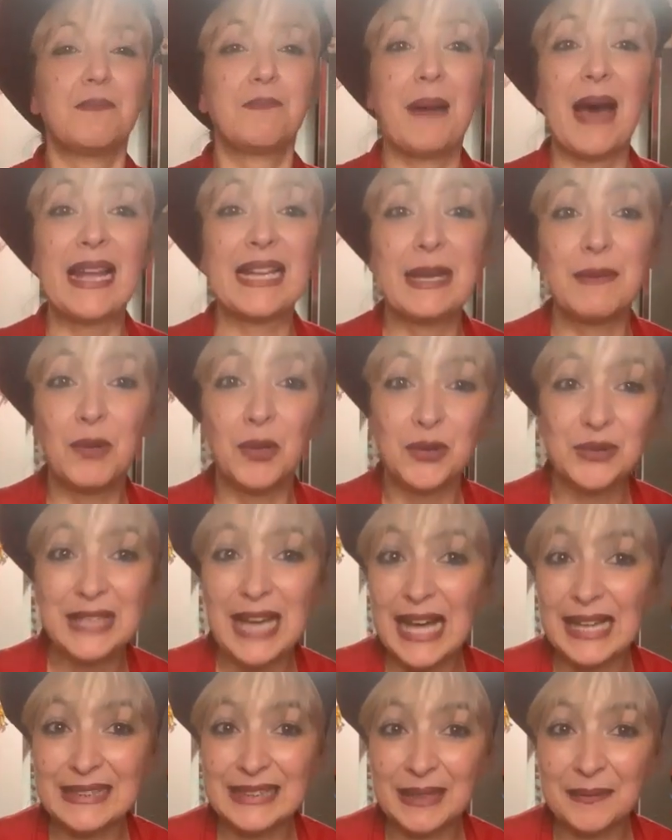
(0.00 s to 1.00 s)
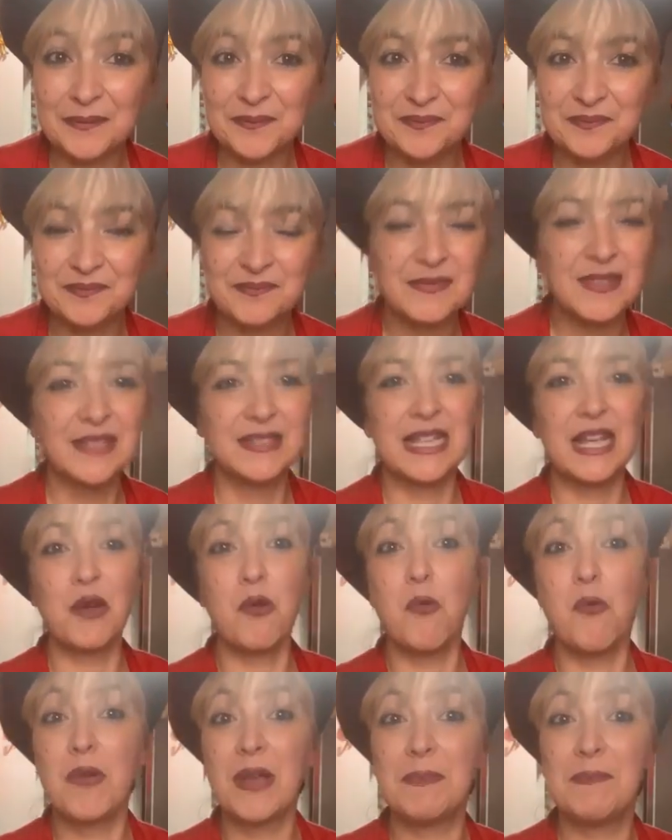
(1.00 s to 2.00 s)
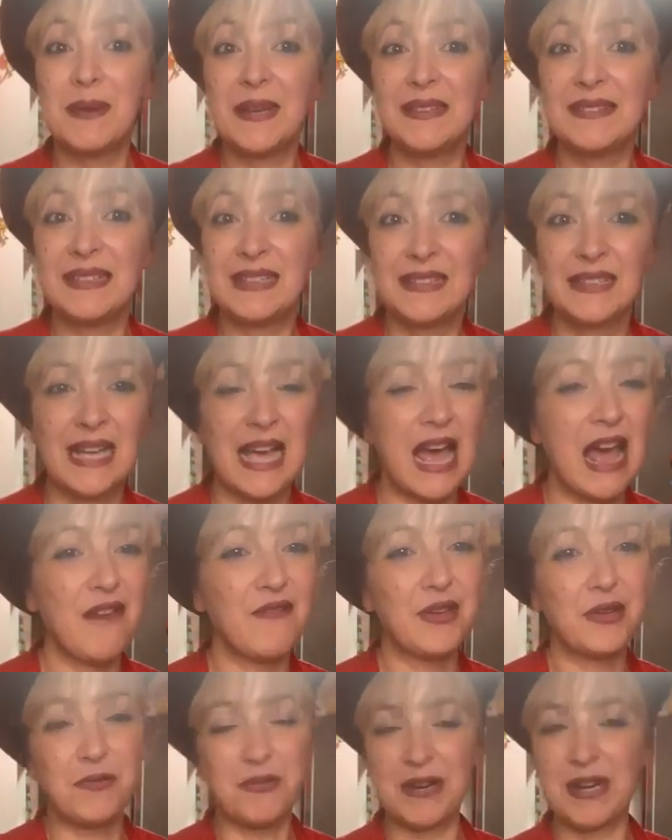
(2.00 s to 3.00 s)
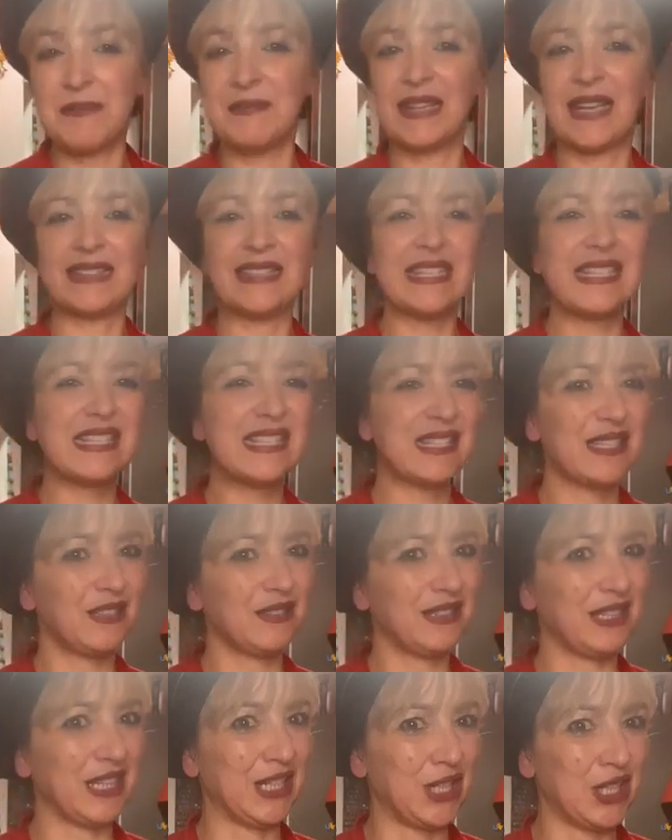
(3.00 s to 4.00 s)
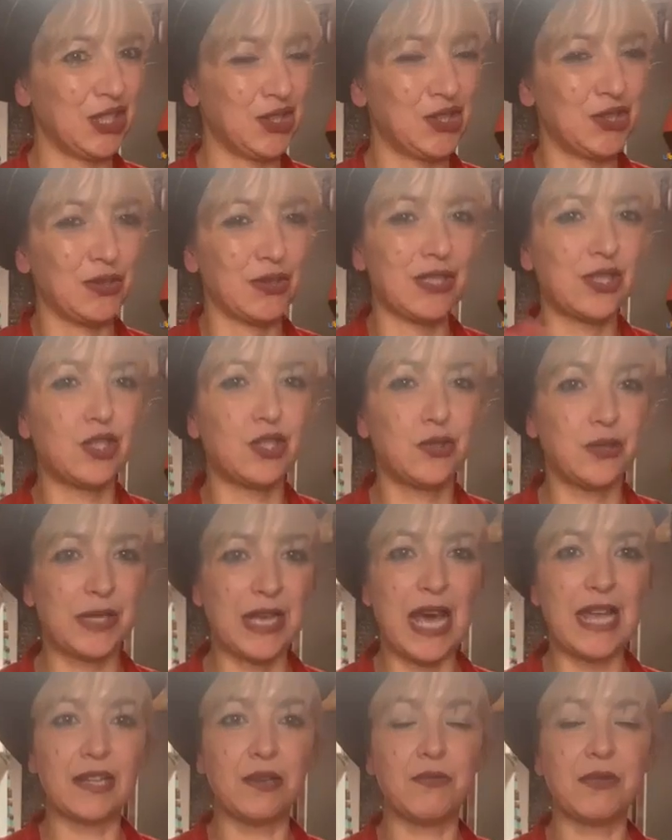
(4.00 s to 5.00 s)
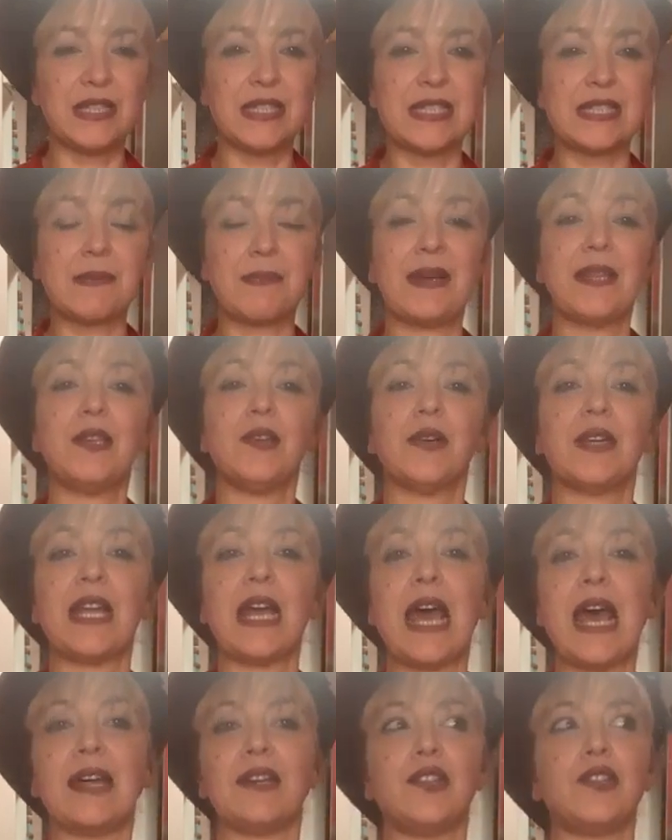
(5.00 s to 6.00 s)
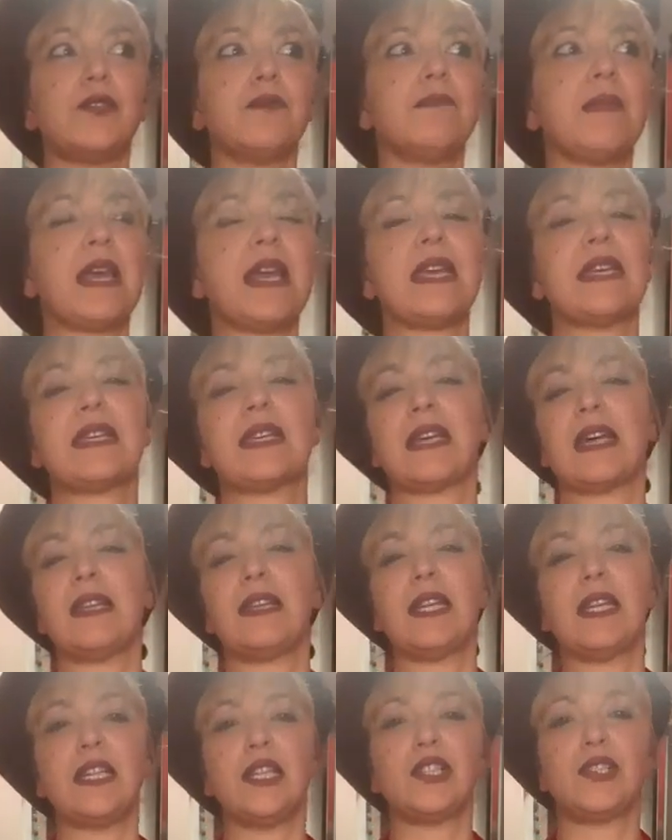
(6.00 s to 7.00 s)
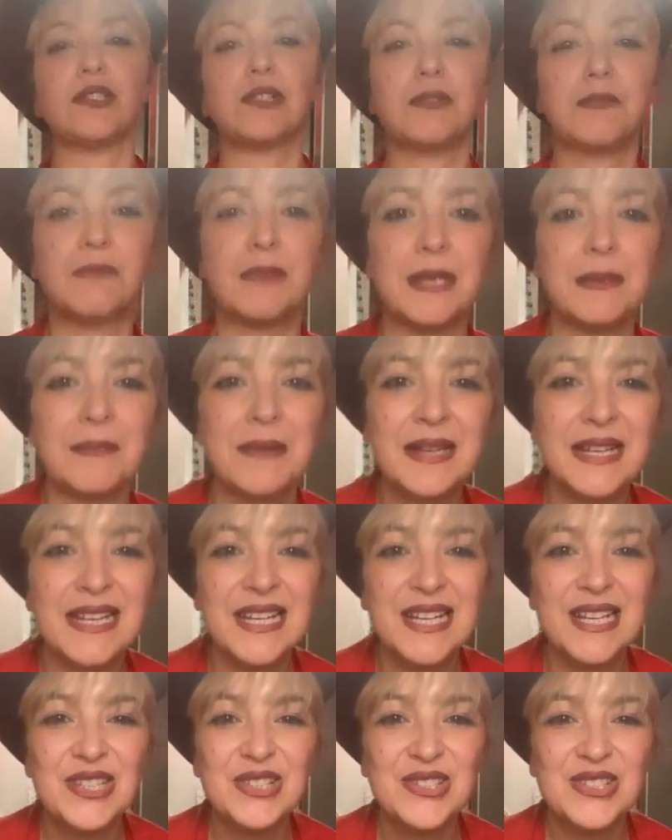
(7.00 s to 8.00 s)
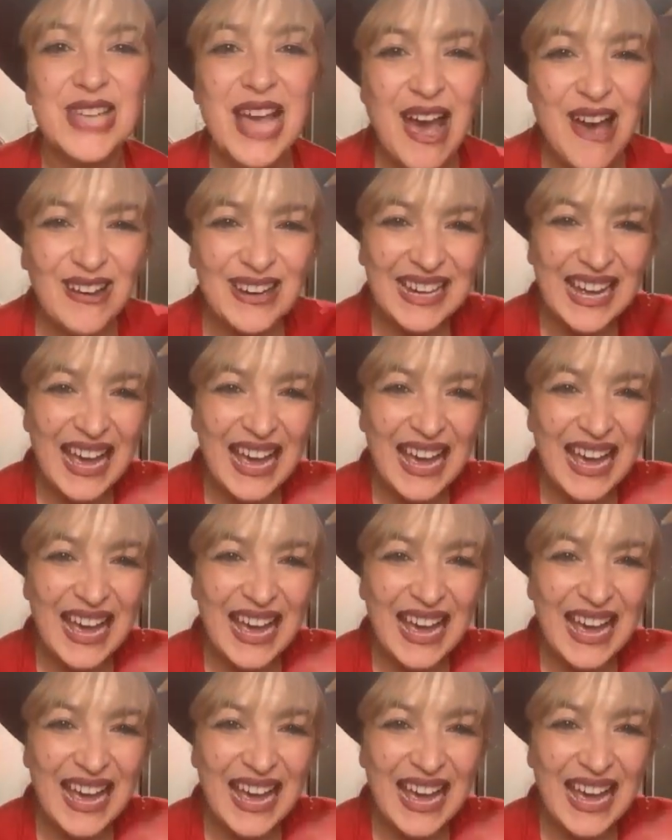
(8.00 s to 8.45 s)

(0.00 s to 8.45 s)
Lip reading: panna montata, the whipped heavy cream that is delicious, together with the Zabaione, and you make a delicious cream. Ciao